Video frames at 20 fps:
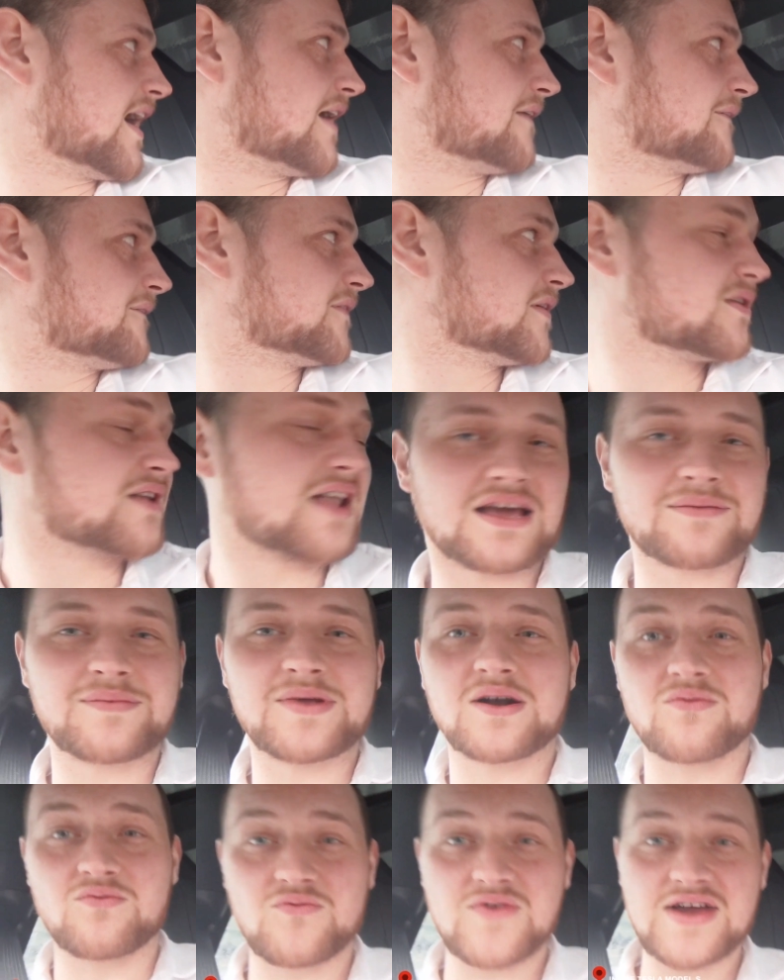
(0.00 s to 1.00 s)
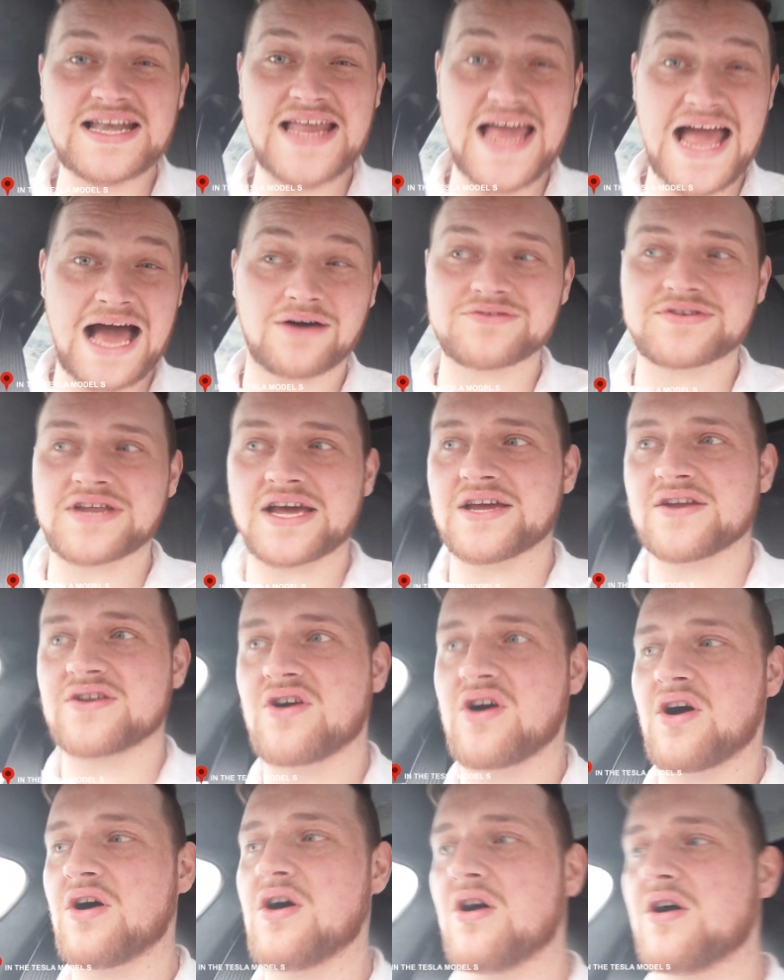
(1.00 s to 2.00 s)
I feel like I'm in a really outdated
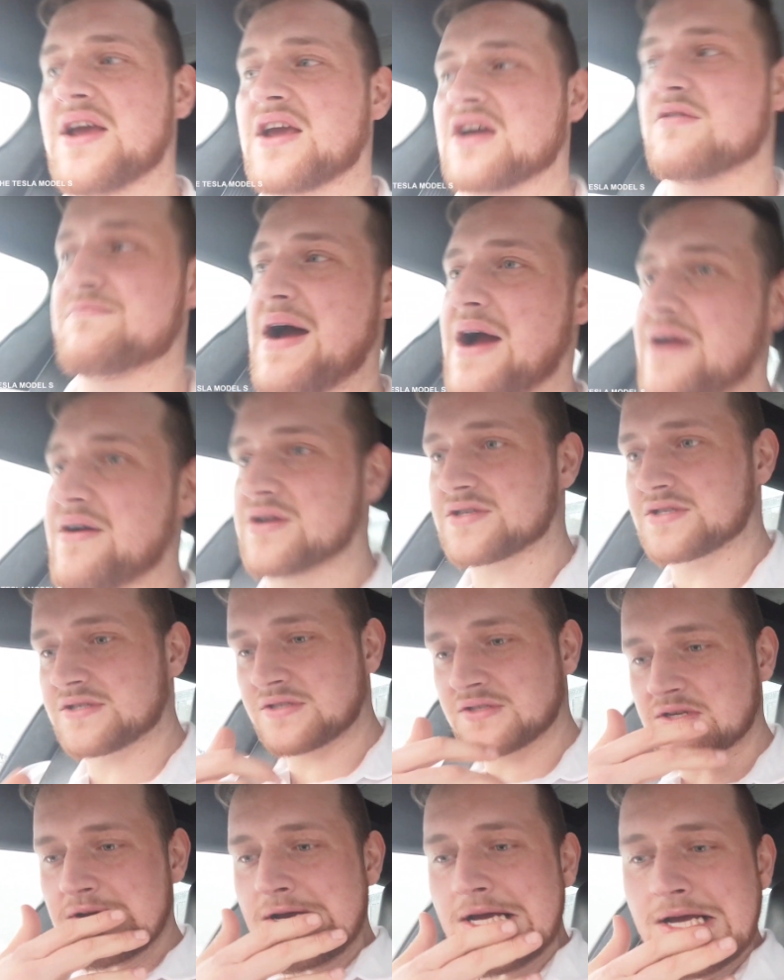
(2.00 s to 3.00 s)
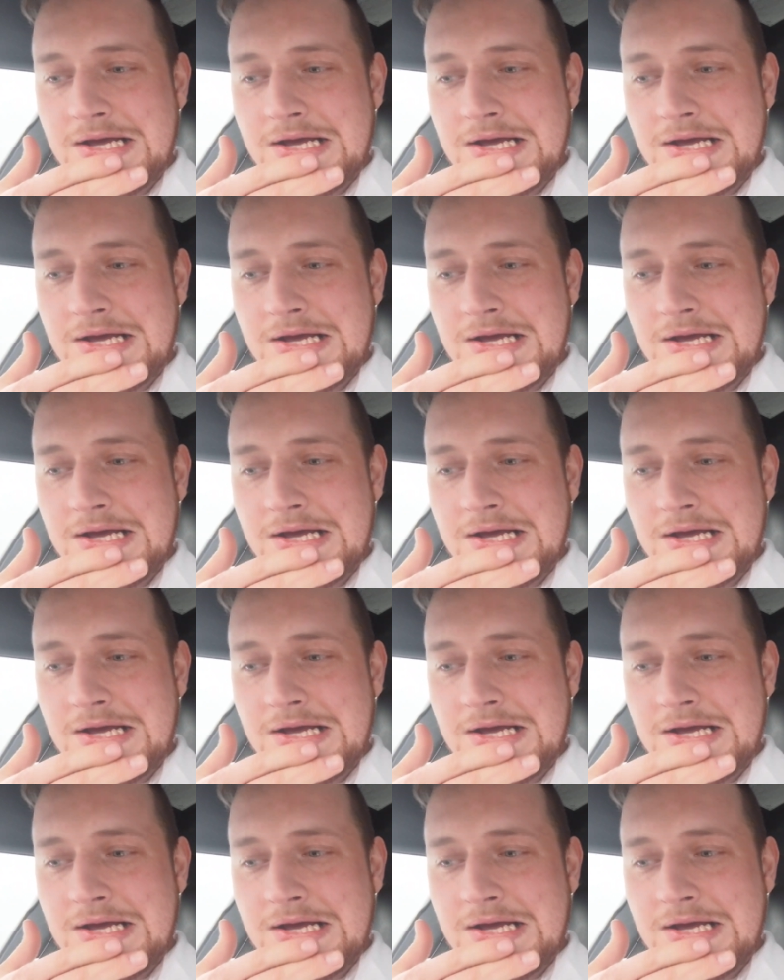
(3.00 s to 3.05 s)
car in comparison.